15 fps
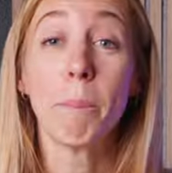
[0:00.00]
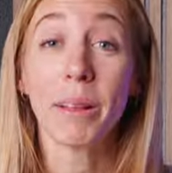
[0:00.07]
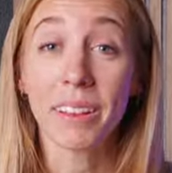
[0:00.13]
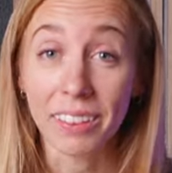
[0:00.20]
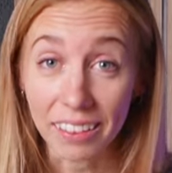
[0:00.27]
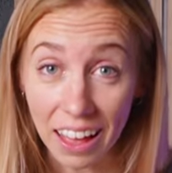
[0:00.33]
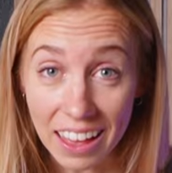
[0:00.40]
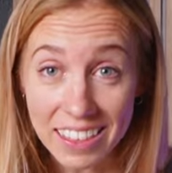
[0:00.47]

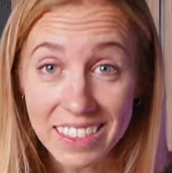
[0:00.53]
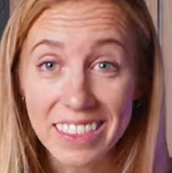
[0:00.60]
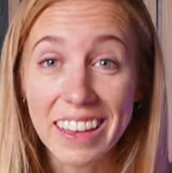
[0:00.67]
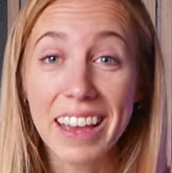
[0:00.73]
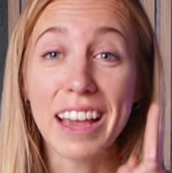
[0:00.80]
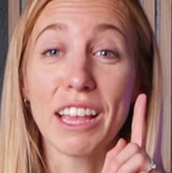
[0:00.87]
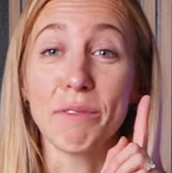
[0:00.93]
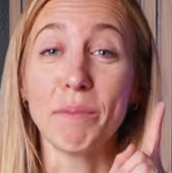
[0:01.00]
Plus,
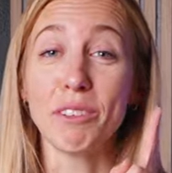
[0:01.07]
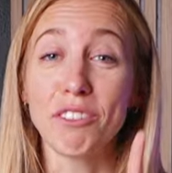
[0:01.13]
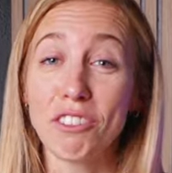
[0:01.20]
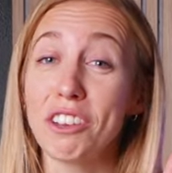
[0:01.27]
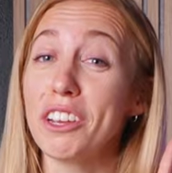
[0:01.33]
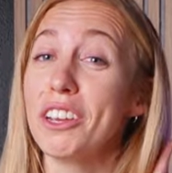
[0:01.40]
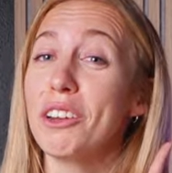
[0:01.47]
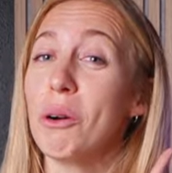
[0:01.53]
it's
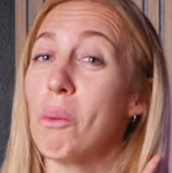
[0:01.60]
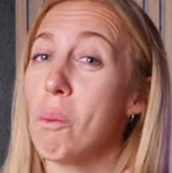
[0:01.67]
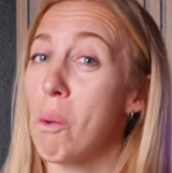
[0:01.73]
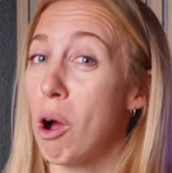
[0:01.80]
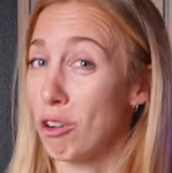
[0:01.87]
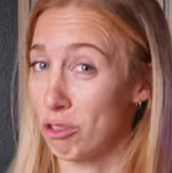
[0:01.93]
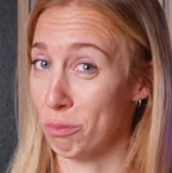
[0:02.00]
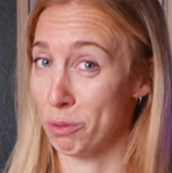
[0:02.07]
machine
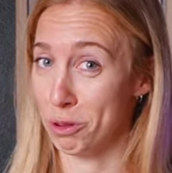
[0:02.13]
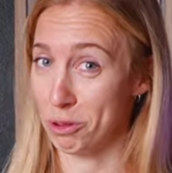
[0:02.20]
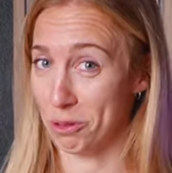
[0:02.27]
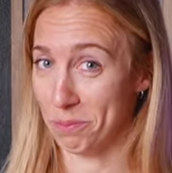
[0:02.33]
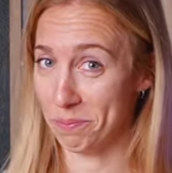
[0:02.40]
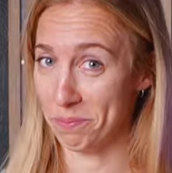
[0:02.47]
washable.